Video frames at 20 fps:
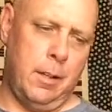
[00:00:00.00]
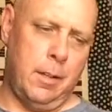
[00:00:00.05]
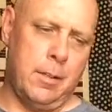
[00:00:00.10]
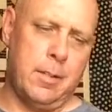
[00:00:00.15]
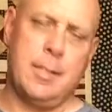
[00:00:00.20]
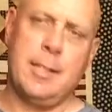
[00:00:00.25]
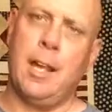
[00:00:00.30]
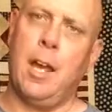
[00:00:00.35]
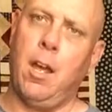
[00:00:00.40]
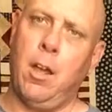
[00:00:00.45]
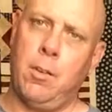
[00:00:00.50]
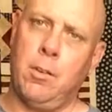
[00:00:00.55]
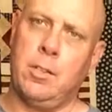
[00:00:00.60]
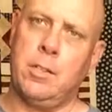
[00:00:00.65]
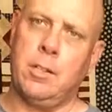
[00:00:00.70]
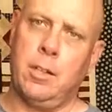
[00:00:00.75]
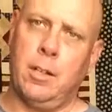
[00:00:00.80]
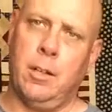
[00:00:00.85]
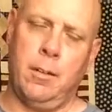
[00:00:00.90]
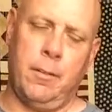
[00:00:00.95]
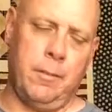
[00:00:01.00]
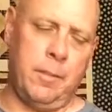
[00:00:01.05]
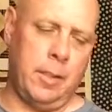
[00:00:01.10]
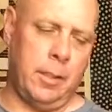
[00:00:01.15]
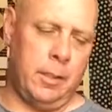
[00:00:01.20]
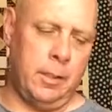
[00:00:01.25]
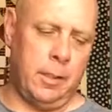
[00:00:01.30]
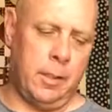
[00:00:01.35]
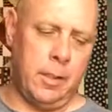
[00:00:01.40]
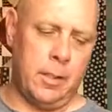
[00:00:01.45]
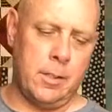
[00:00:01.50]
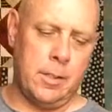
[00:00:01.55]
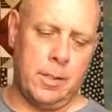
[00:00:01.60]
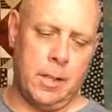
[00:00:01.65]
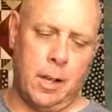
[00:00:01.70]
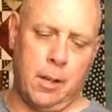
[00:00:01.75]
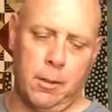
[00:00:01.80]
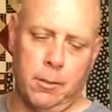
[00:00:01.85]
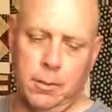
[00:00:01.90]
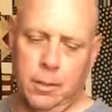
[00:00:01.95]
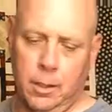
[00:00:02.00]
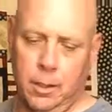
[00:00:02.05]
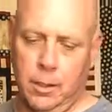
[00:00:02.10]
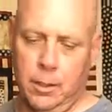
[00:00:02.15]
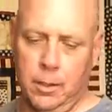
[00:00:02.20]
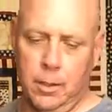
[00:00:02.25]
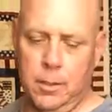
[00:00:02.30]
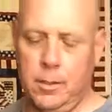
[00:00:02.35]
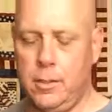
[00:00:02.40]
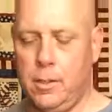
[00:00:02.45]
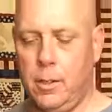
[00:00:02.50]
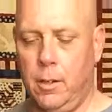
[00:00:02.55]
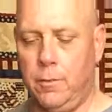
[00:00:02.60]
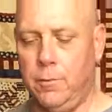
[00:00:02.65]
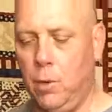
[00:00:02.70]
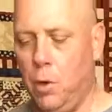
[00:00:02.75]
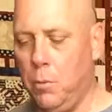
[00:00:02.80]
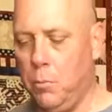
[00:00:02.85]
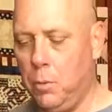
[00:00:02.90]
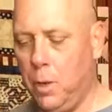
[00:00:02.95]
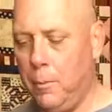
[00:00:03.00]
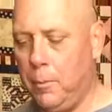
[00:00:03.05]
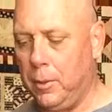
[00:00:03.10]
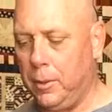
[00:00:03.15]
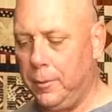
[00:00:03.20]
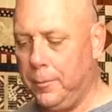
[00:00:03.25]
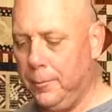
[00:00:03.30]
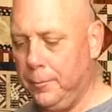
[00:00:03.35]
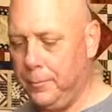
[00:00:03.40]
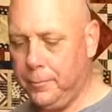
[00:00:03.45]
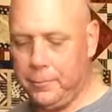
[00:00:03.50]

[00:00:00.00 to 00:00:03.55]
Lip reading: cells of the foam rubber.